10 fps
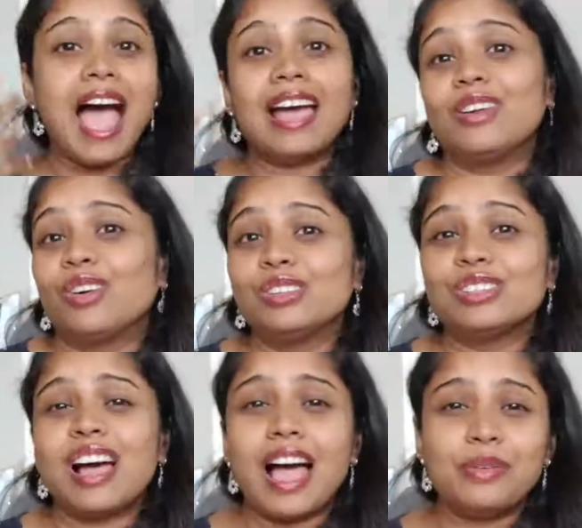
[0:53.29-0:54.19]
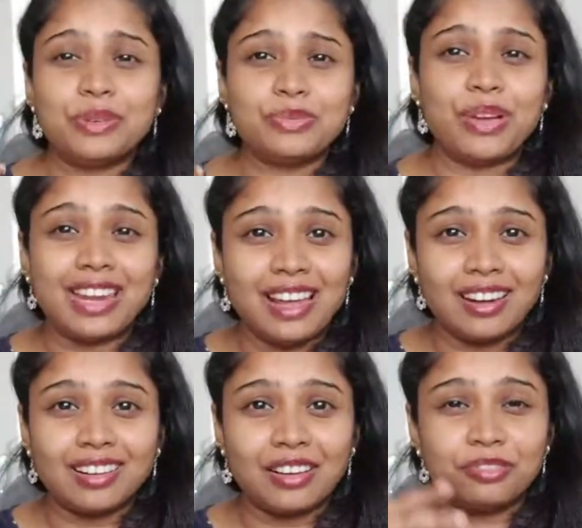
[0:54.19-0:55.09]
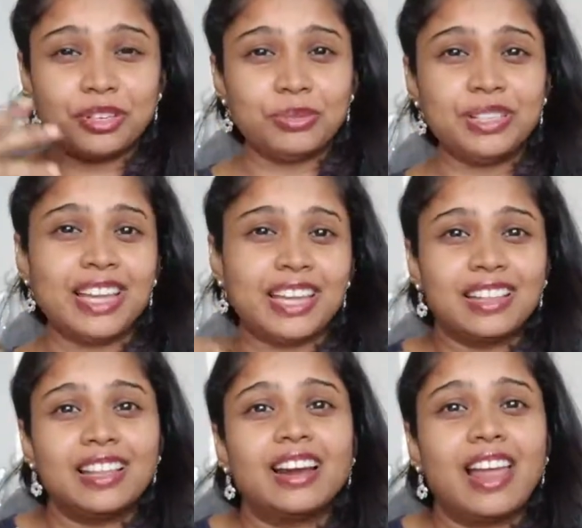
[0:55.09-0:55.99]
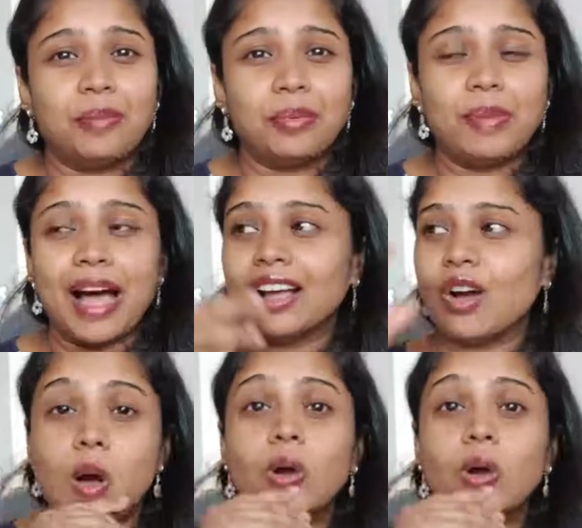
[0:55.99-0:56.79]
And also I was very uncomfortable taking the diaper bag.